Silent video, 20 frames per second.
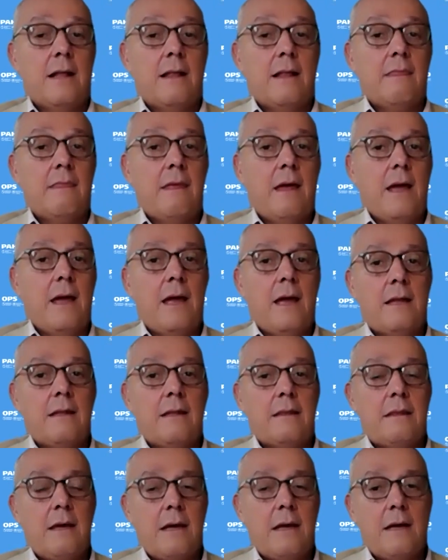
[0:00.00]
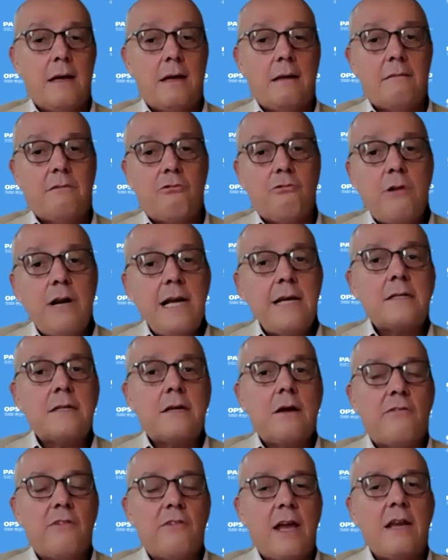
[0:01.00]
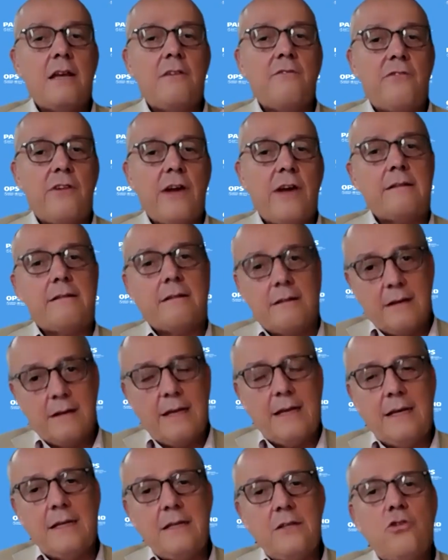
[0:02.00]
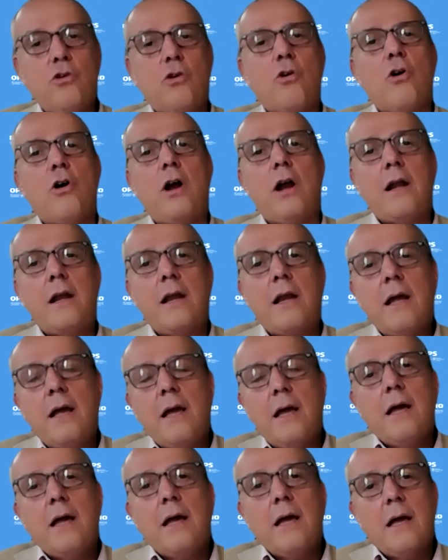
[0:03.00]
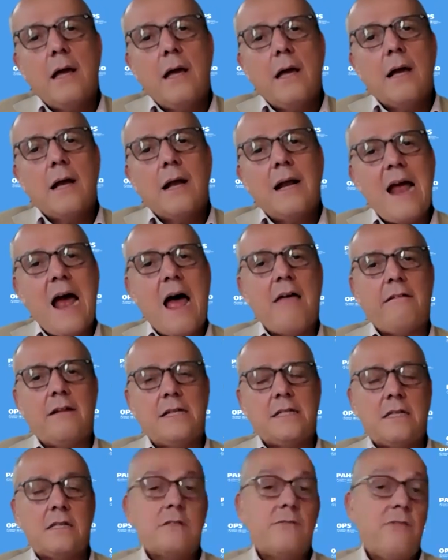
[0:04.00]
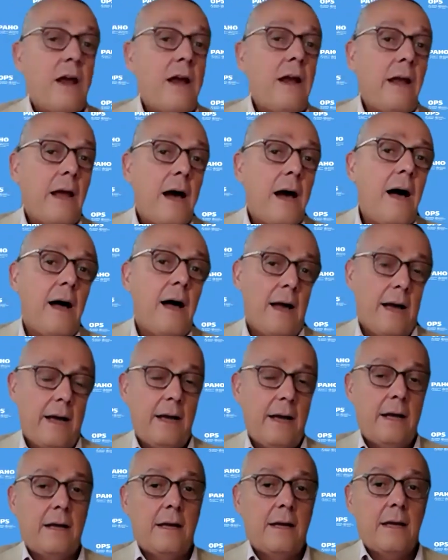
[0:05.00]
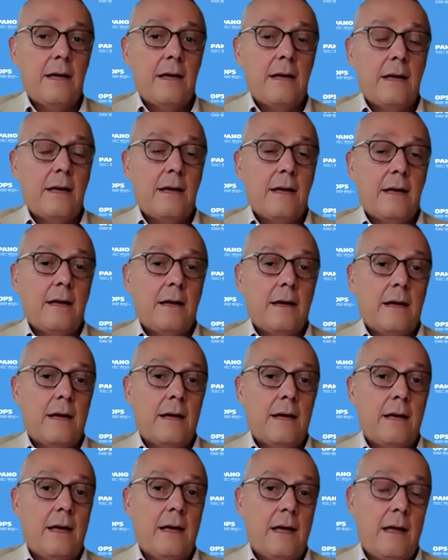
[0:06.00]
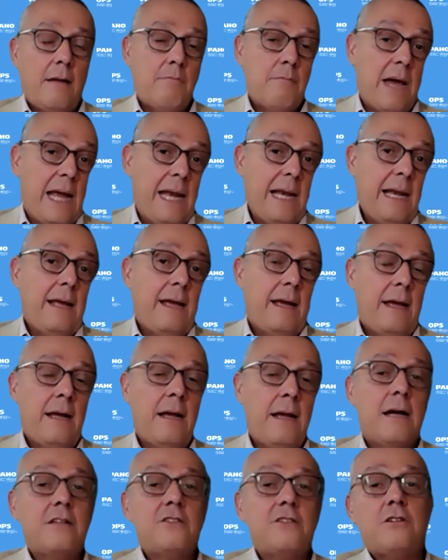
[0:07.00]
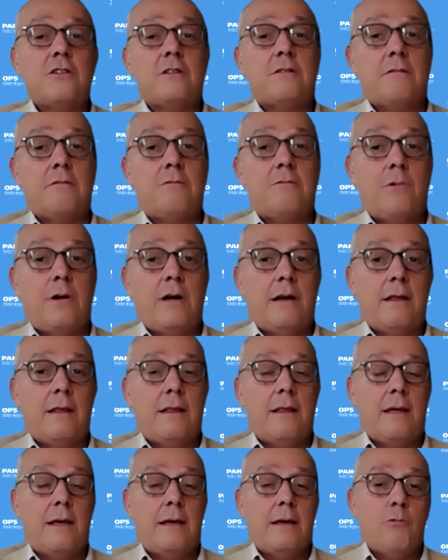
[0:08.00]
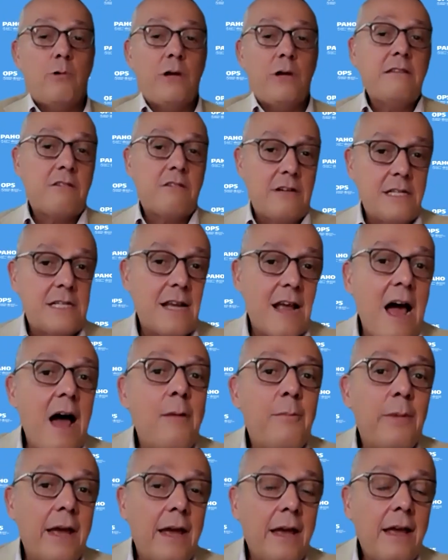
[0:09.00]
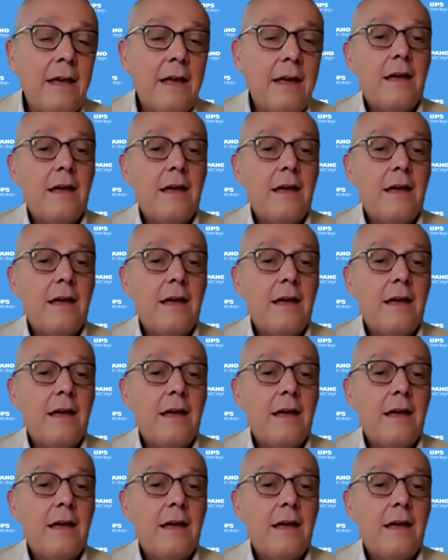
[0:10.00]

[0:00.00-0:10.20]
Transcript: The risk of getting infected in indoor gatherings is very high, mainly in countries where winter is coming,